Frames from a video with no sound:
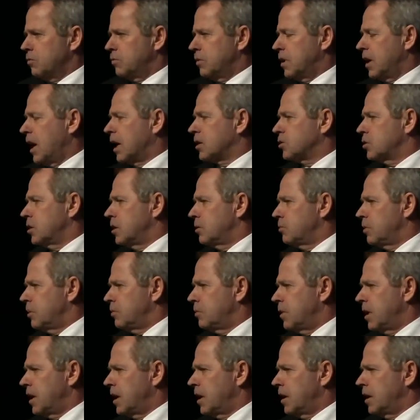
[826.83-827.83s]
We
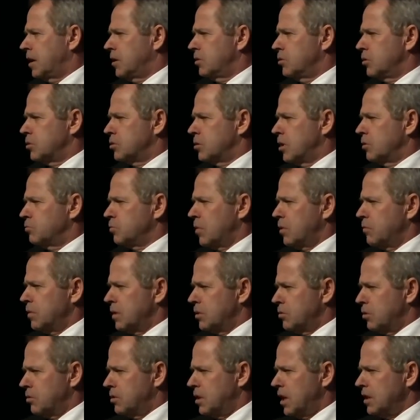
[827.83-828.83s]
were in the sun, but we were
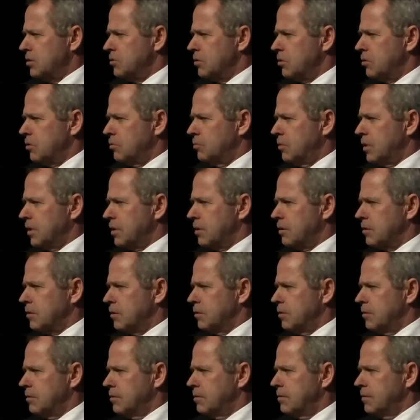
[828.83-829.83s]
in the desert a week
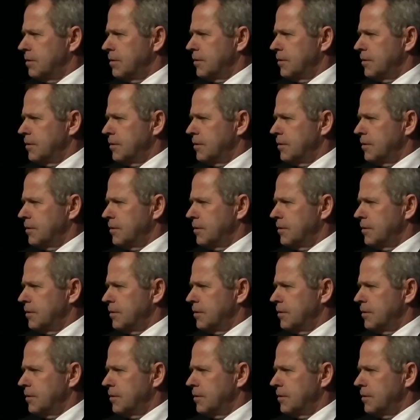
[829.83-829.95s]
ago.